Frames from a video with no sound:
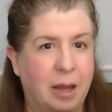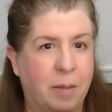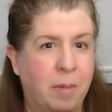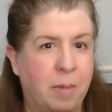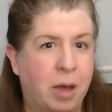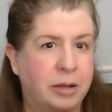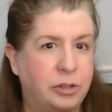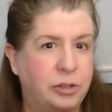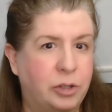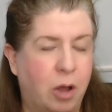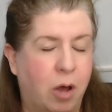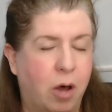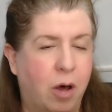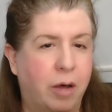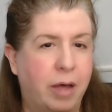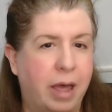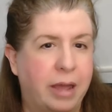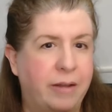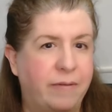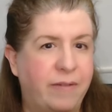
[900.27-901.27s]
amongst
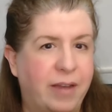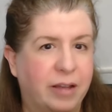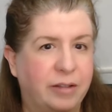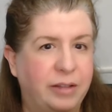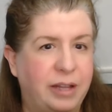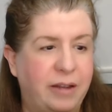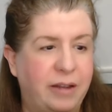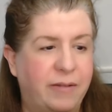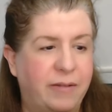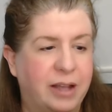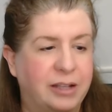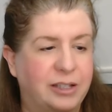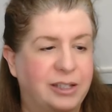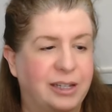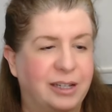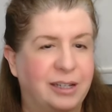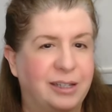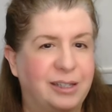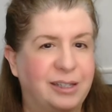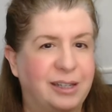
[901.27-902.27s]
all NFL
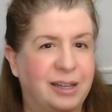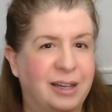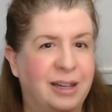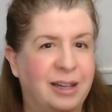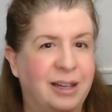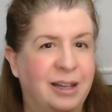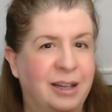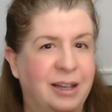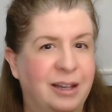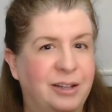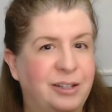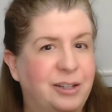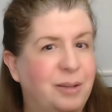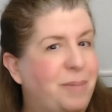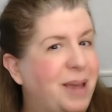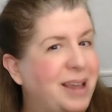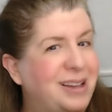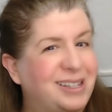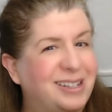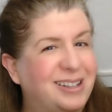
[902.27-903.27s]
defenses. So
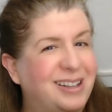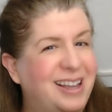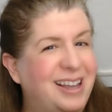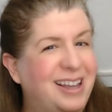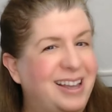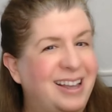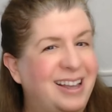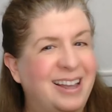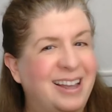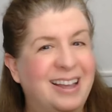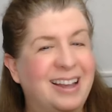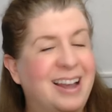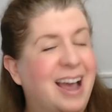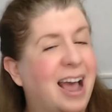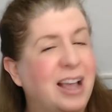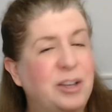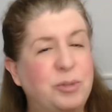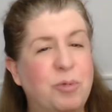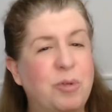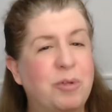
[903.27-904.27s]
basically,
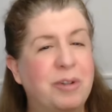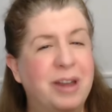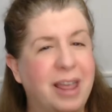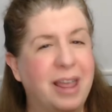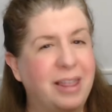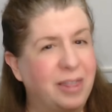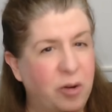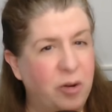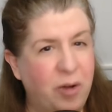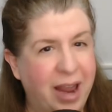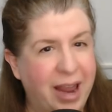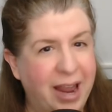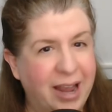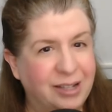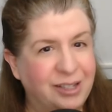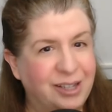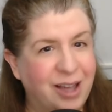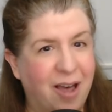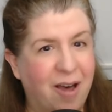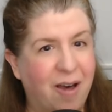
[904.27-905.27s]
guys weren't getting their
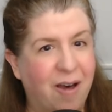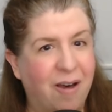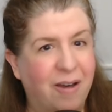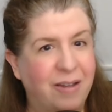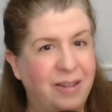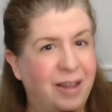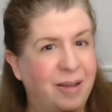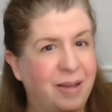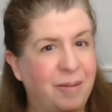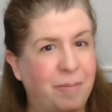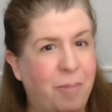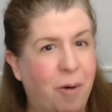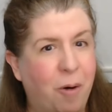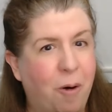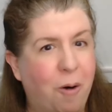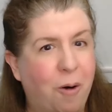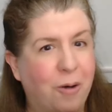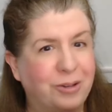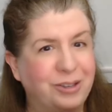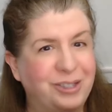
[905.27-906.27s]
hands on
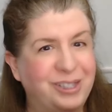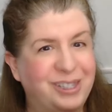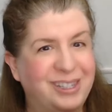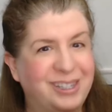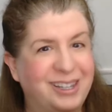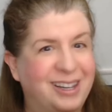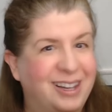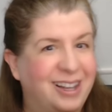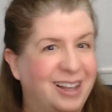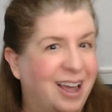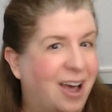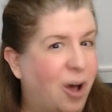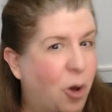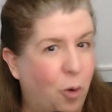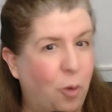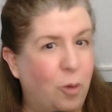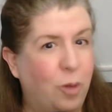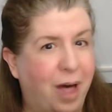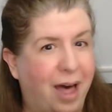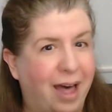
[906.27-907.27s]
balls a
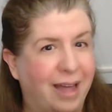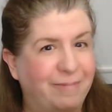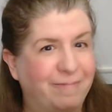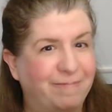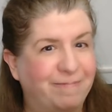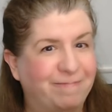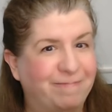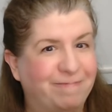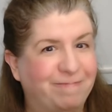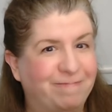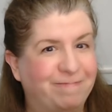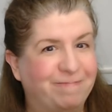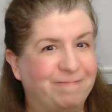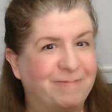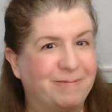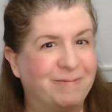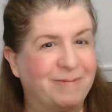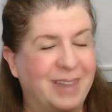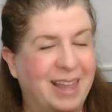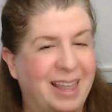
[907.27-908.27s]
whole lot.
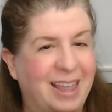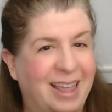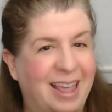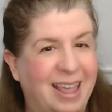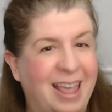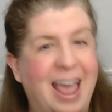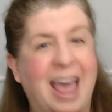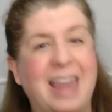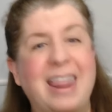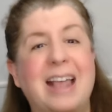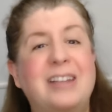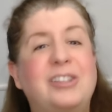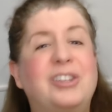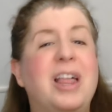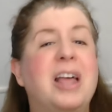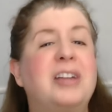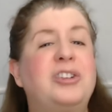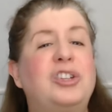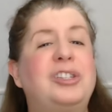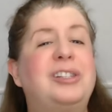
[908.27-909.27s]
And that's
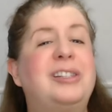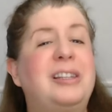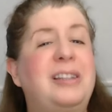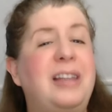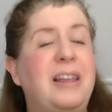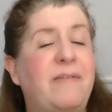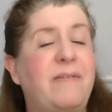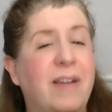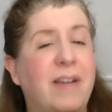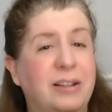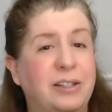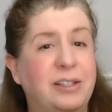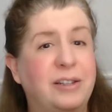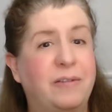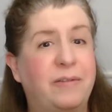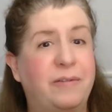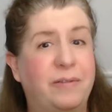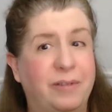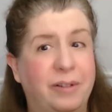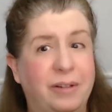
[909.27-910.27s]
not just a
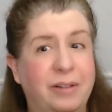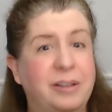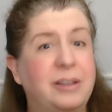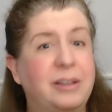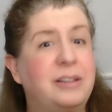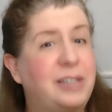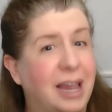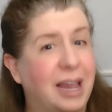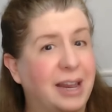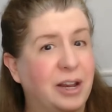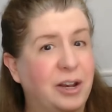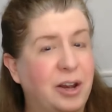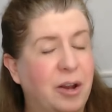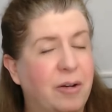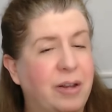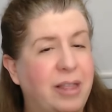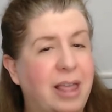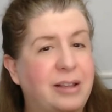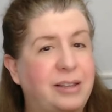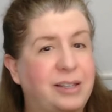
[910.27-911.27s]
defensive
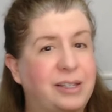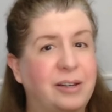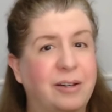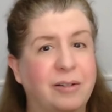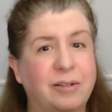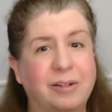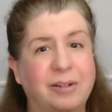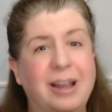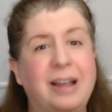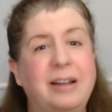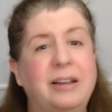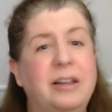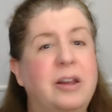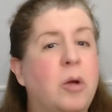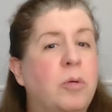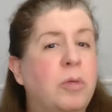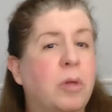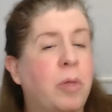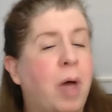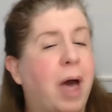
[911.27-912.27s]
secondary. That's, the
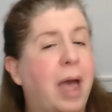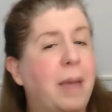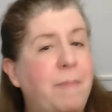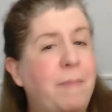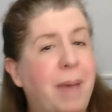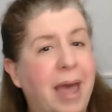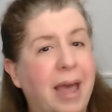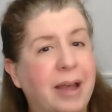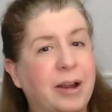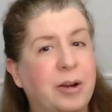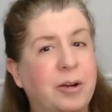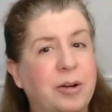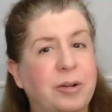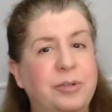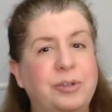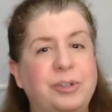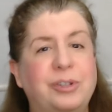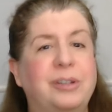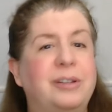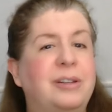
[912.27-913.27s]

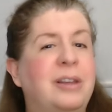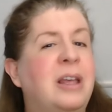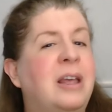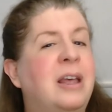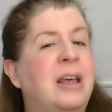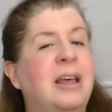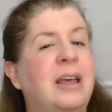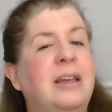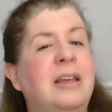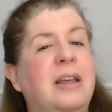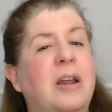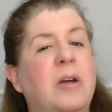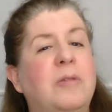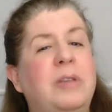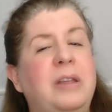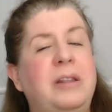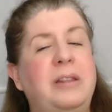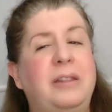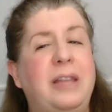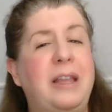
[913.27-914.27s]
linebackers and,
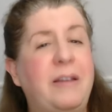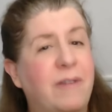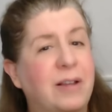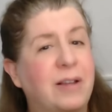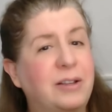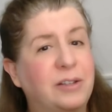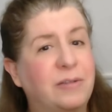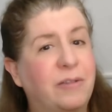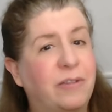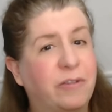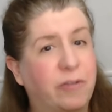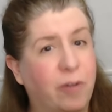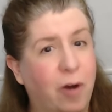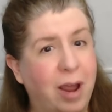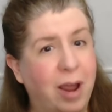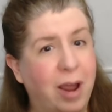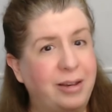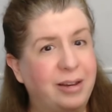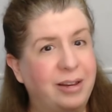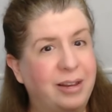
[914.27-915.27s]
the defensive
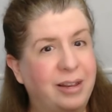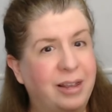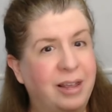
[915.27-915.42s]
front.